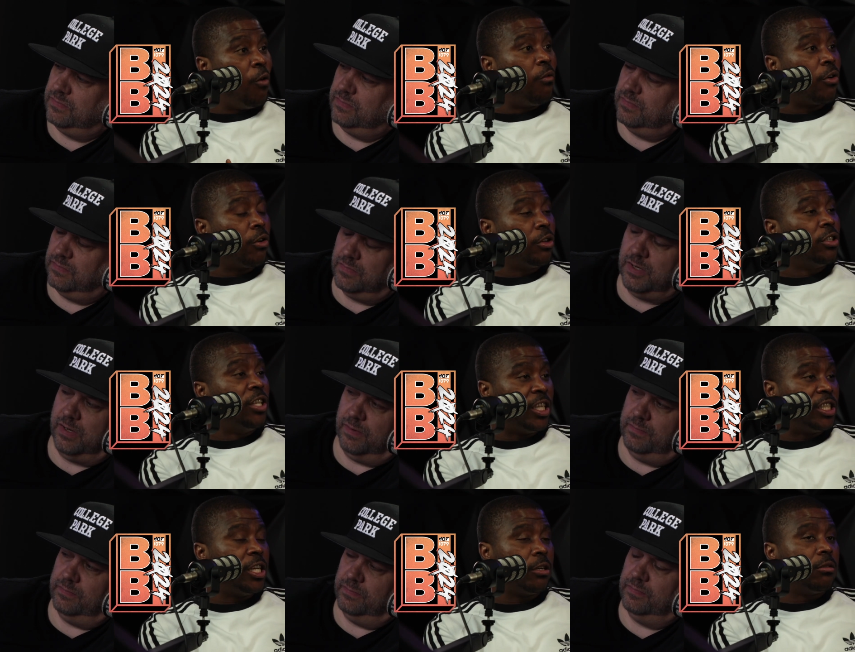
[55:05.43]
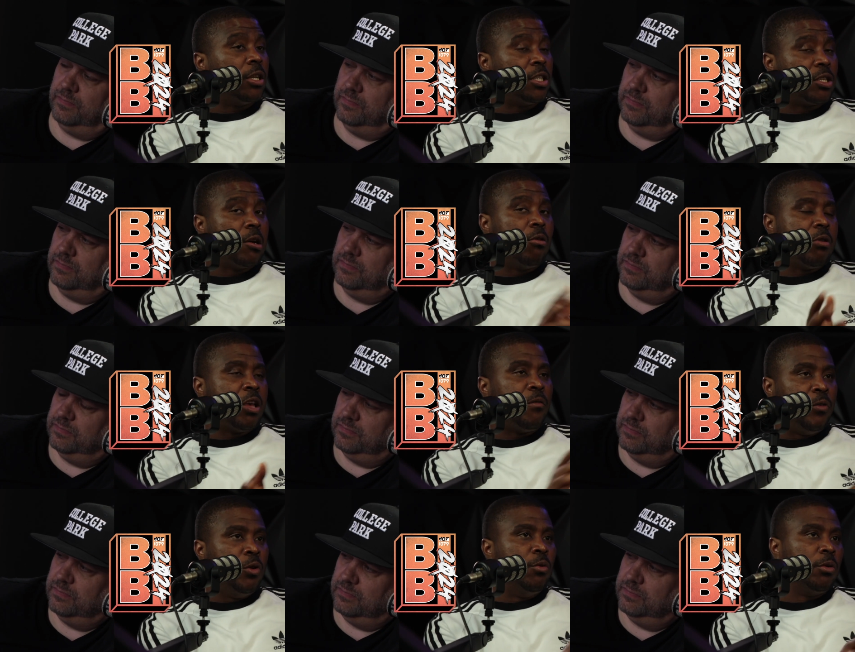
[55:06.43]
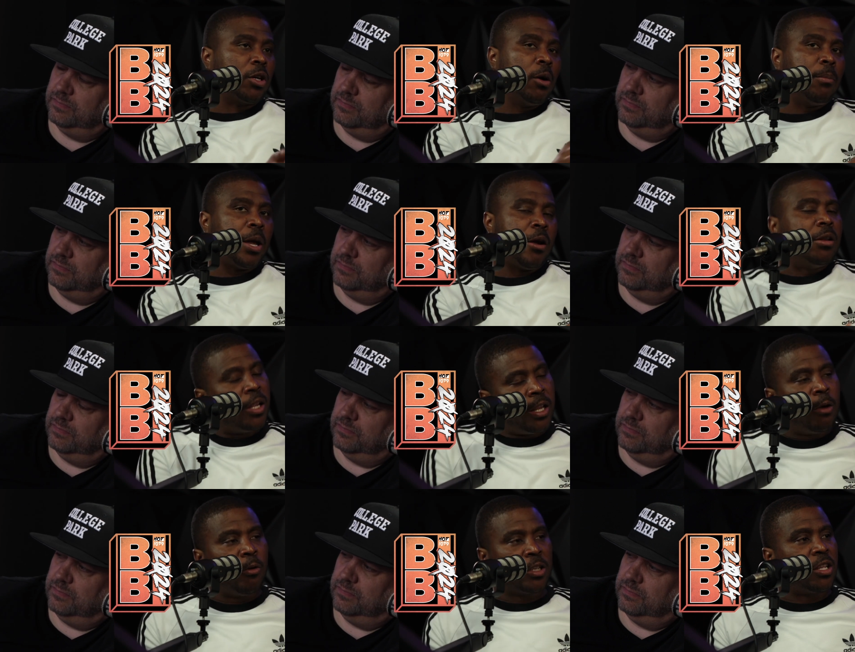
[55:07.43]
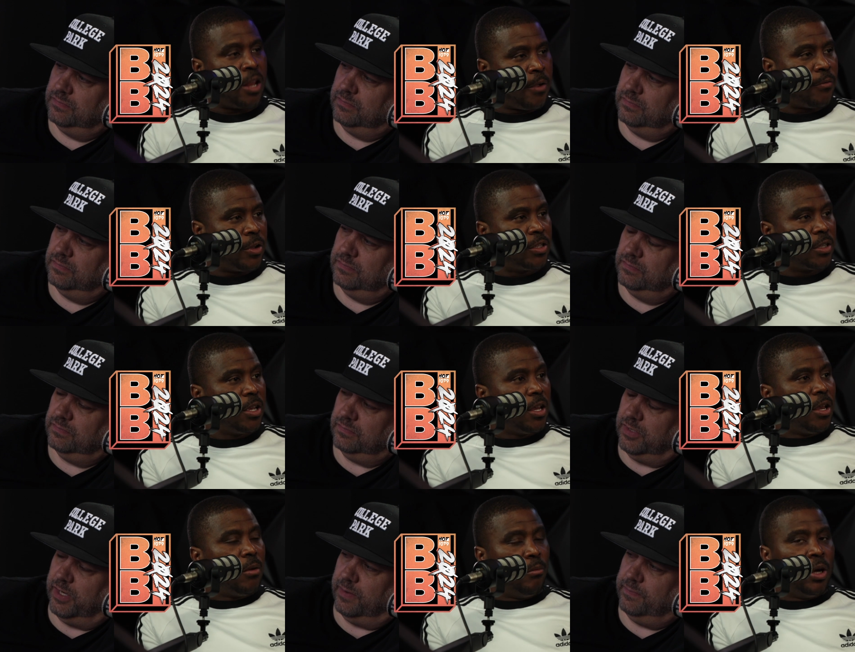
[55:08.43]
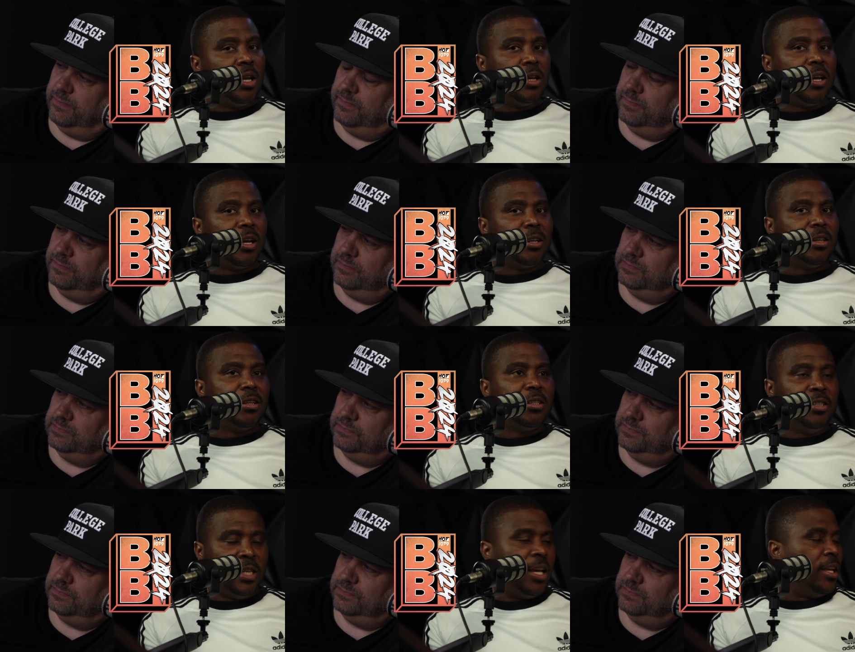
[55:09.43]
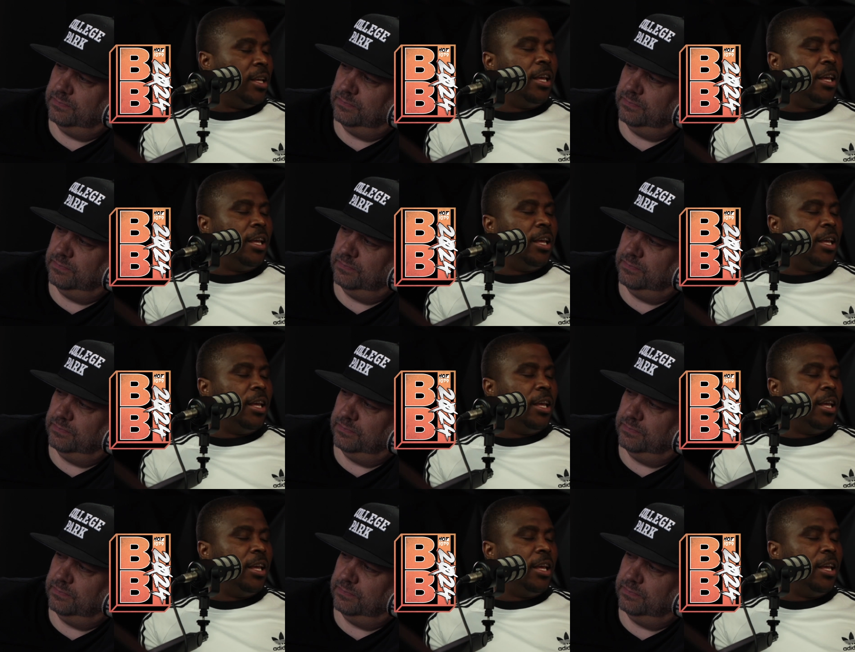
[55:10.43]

Speaker 1: over yeah. this year. And so if you comparing it, there was a difference. Yeah. But yeah,